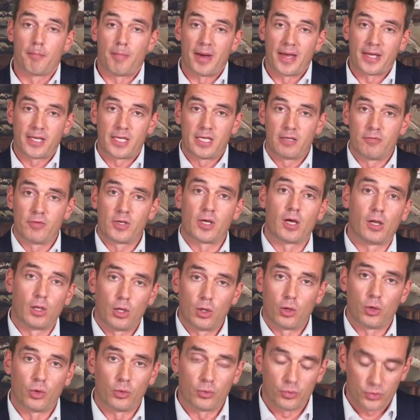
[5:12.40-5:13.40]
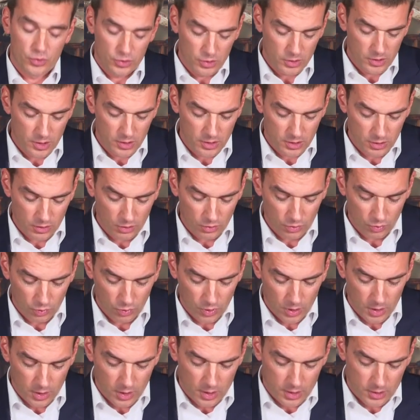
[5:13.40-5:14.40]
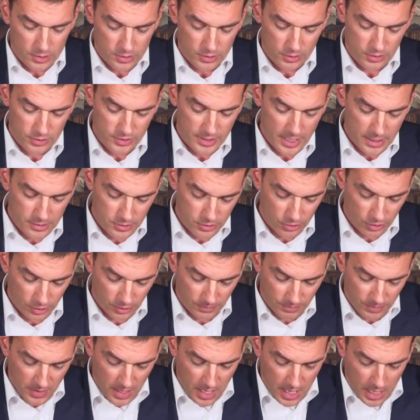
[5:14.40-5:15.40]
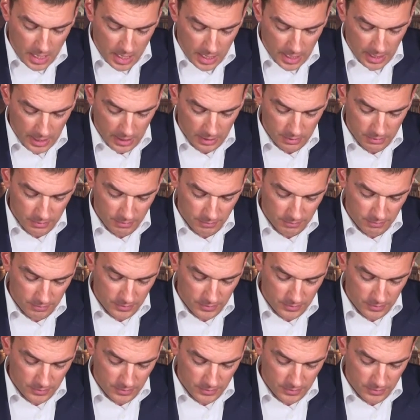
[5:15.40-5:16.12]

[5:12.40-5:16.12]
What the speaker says: by giving a loan to the new successor. And